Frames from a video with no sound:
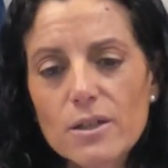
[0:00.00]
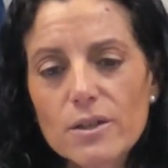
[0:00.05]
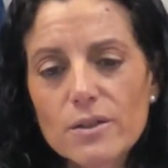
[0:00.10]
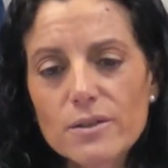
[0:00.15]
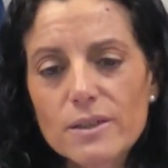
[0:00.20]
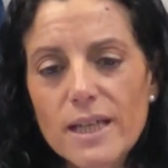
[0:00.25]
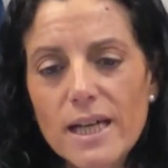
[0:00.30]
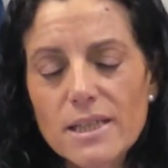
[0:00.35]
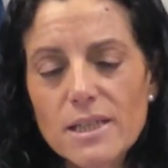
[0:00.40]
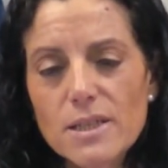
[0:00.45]

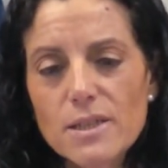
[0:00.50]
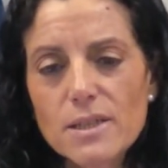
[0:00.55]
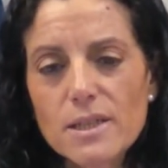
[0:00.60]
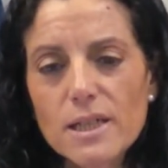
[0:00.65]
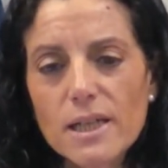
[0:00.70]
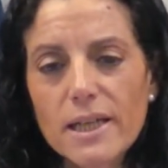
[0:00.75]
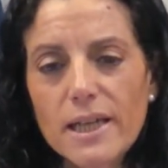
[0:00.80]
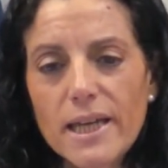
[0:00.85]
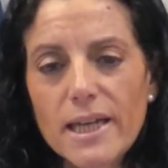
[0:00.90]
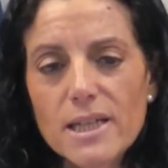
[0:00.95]
Uh, that
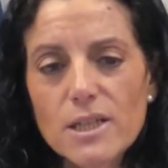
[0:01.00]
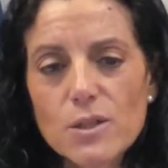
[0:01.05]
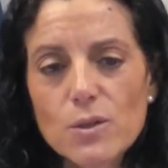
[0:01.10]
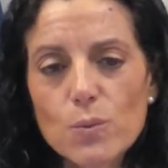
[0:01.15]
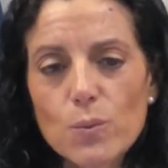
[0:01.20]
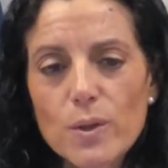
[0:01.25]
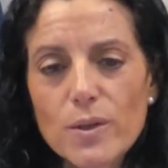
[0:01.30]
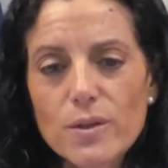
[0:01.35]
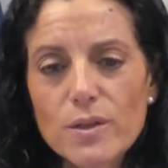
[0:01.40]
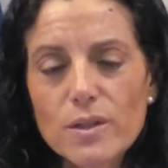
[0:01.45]
is the
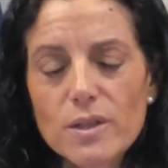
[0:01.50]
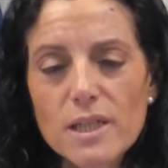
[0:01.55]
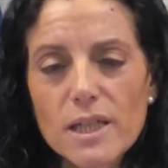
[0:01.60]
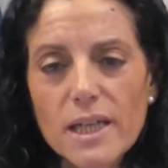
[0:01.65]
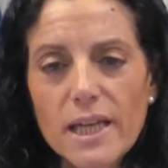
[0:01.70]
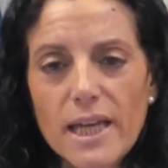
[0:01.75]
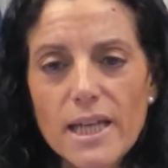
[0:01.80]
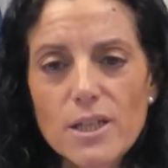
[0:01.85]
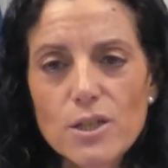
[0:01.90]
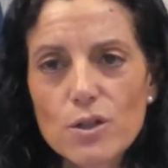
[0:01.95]
case with the
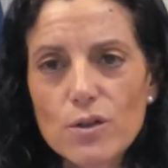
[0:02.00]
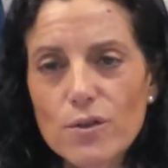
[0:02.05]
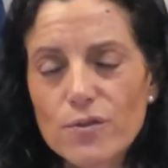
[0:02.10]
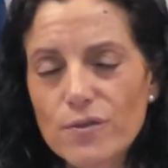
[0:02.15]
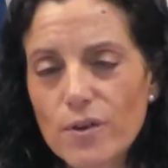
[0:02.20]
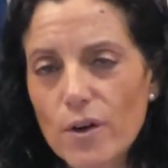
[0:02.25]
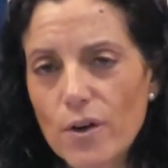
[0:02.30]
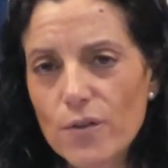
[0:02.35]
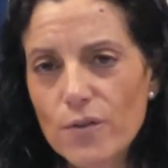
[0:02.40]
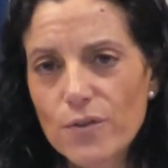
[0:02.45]

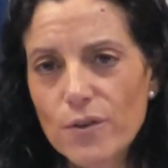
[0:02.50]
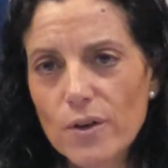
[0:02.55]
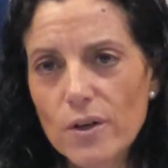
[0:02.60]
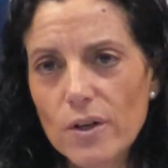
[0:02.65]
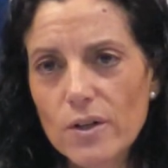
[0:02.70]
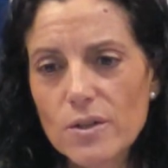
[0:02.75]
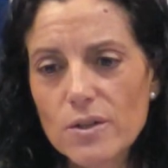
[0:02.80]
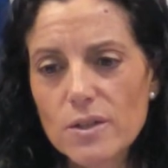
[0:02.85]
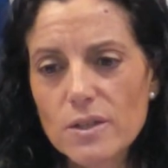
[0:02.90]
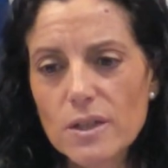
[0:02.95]
indicator of, of
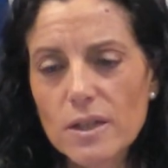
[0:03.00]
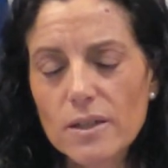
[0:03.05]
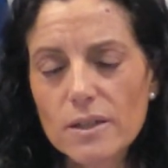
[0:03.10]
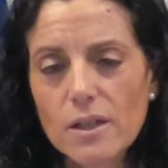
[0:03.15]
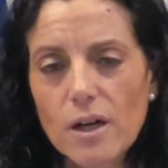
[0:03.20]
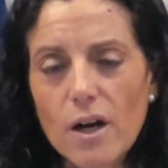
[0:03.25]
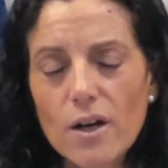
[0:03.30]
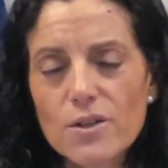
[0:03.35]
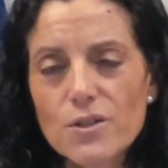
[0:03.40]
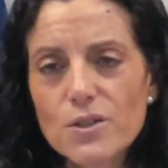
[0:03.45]
uh,
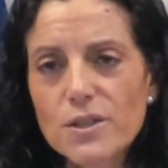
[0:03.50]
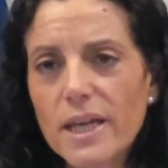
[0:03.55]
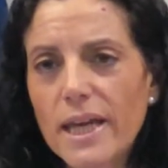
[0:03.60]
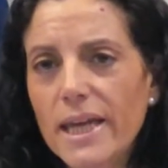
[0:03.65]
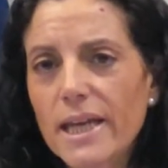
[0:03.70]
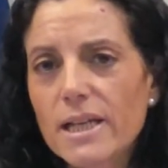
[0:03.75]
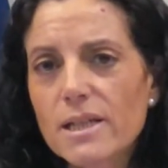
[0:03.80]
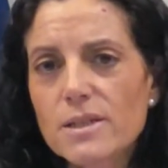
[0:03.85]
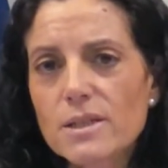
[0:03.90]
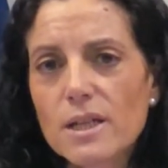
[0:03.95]
car
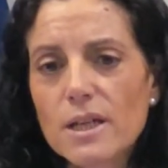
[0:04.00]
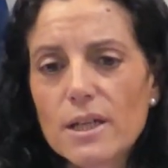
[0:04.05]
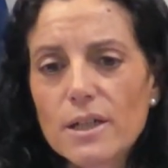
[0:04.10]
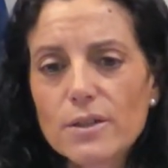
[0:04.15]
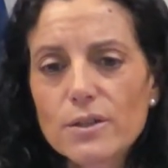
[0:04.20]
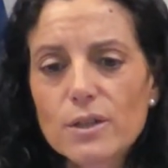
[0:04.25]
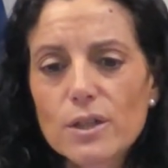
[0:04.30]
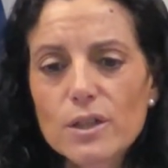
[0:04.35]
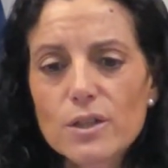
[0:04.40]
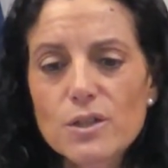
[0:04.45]
sales,
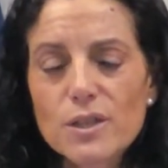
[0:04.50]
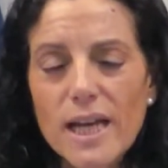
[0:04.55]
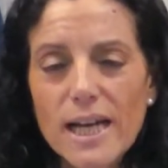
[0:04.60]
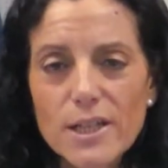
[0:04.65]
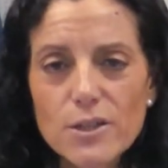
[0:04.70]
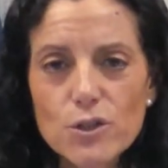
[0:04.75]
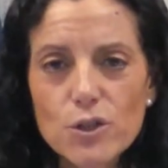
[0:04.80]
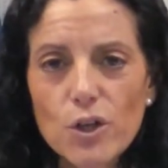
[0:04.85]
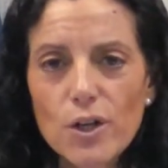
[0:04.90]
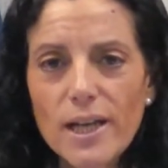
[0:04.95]
the
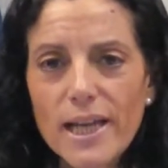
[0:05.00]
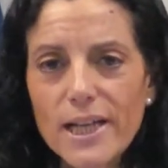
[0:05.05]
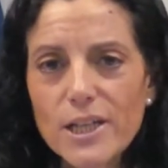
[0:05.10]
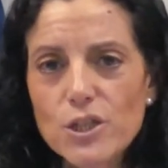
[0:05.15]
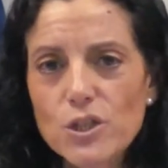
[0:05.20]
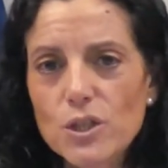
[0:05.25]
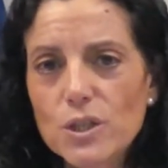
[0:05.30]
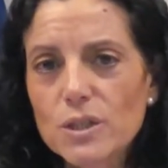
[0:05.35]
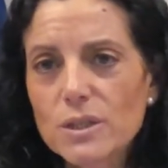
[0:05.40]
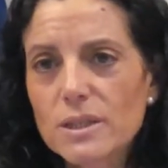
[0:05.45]
tax
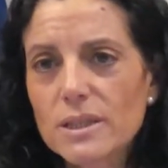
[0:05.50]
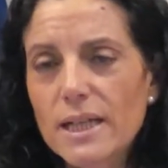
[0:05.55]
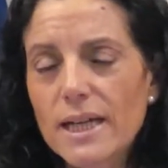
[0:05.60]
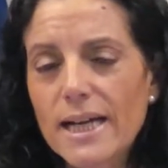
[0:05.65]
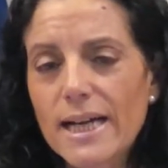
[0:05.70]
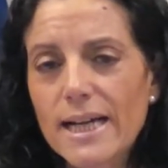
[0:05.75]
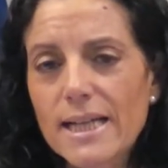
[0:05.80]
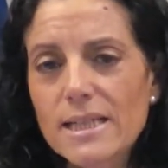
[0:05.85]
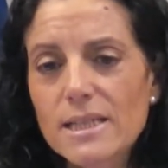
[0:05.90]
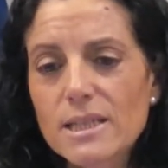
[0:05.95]

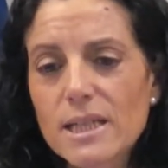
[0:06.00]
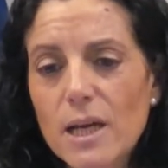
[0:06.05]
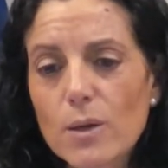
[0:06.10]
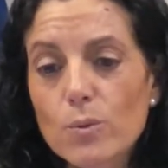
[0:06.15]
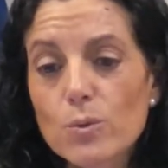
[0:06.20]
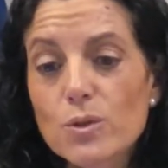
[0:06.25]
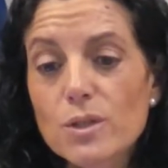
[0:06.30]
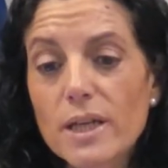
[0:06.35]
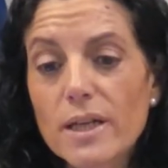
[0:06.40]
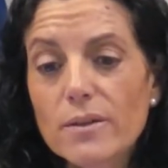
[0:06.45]
collection,
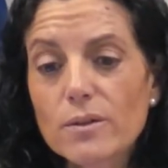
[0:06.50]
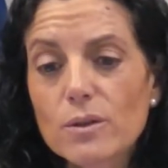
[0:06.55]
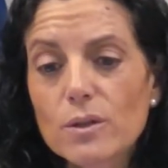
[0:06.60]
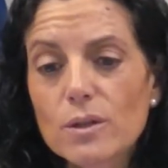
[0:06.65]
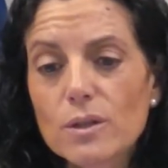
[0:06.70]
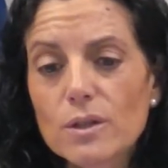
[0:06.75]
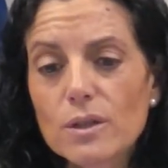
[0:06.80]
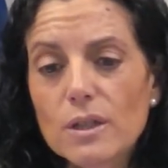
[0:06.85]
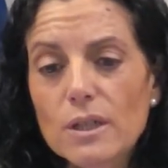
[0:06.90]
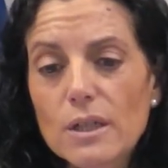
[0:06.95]
and I would
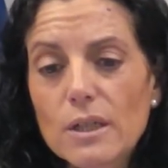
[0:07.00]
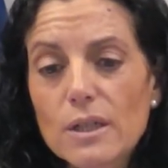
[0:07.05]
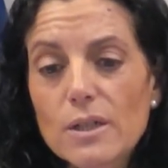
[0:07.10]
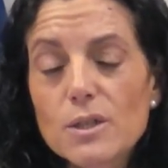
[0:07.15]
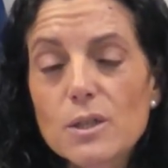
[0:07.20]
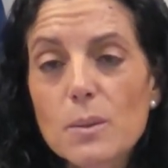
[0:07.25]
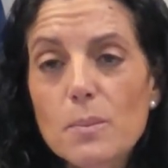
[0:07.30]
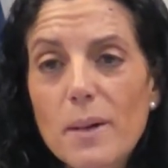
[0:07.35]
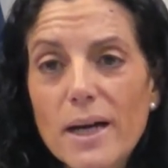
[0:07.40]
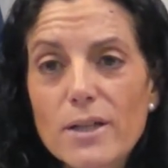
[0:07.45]
say the
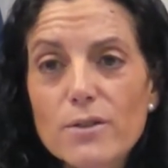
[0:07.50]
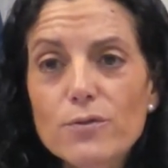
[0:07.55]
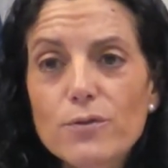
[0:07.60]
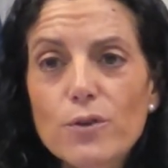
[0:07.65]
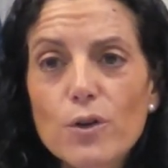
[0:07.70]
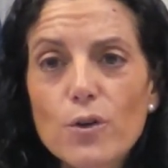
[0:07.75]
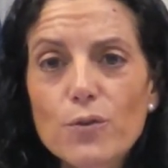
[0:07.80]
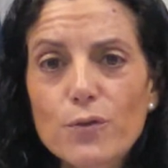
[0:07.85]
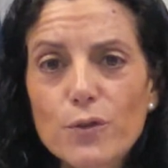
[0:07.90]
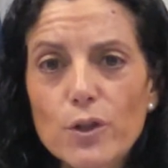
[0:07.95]

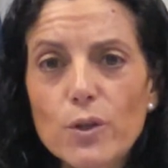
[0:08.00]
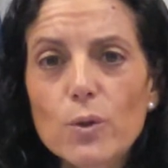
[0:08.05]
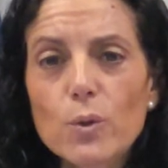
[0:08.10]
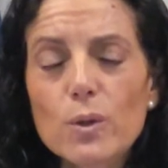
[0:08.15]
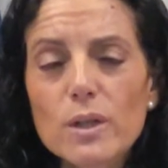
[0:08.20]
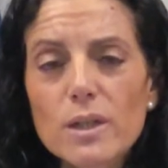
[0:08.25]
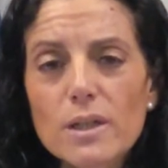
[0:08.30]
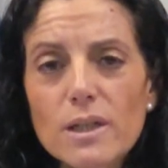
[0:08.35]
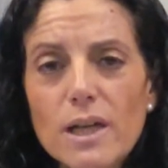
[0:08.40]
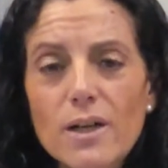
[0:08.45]
demand for
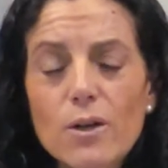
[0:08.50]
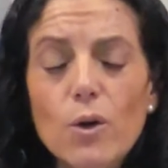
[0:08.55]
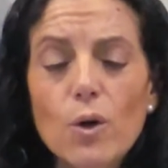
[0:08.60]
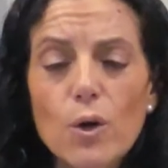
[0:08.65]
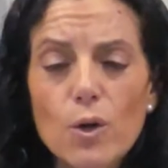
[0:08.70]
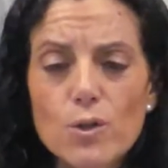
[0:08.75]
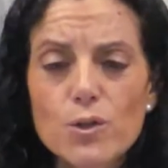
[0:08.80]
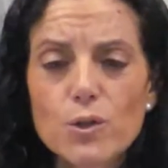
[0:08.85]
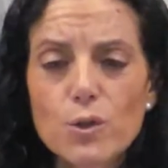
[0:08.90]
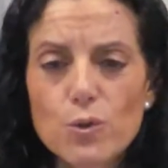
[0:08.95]
fuel
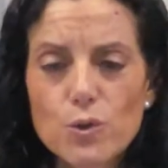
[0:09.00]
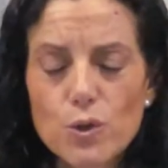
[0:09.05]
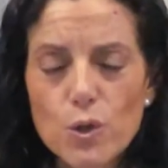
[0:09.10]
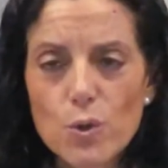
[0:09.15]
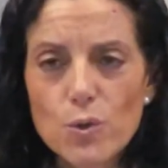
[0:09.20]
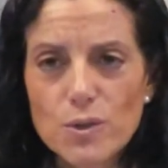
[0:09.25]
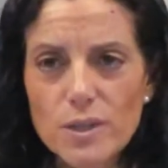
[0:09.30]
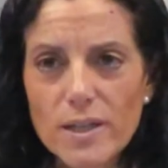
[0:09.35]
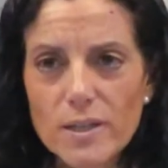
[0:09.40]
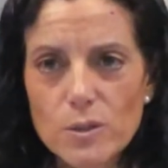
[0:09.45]
also
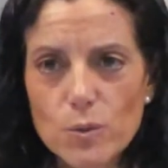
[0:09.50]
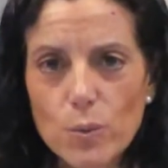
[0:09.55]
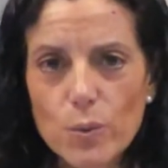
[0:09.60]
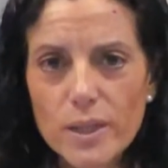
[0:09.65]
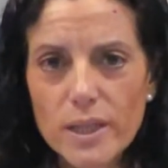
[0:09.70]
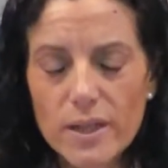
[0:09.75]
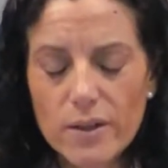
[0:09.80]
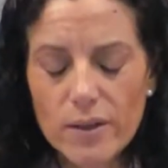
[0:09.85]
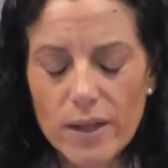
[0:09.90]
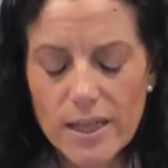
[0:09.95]
shows
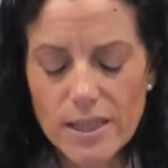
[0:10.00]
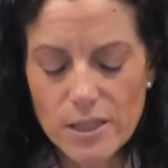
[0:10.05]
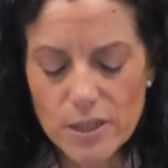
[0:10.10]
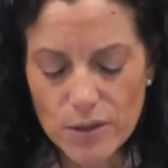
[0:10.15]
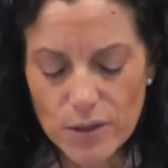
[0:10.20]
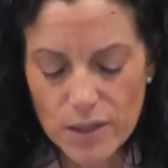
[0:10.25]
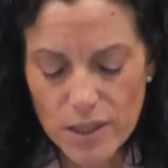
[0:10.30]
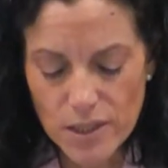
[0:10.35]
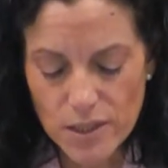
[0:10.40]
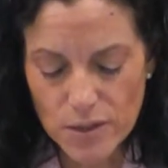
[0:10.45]
that we are
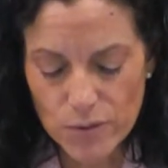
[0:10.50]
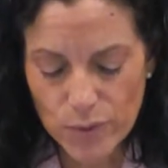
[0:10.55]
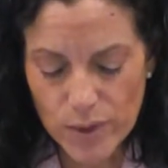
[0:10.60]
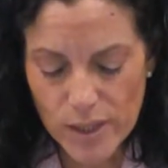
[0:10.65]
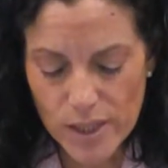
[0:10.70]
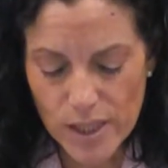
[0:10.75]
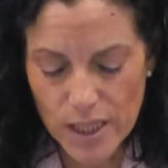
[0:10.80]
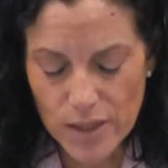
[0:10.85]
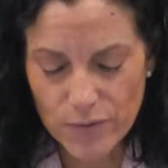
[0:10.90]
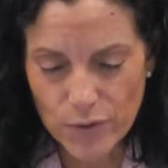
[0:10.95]
under
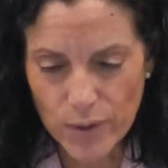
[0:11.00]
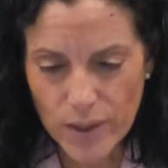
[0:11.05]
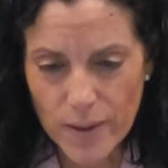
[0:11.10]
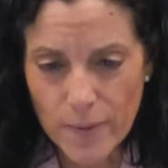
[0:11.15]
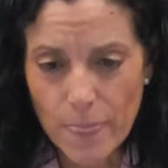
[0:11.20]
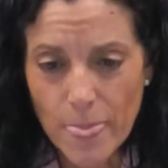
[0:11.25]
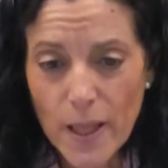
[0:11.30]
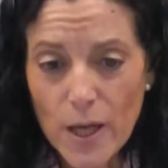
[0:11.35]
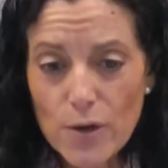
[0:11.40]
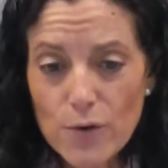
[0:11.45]
this
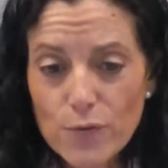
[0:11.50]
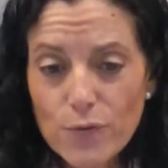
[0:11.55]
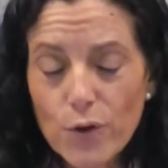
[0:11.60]
recovery.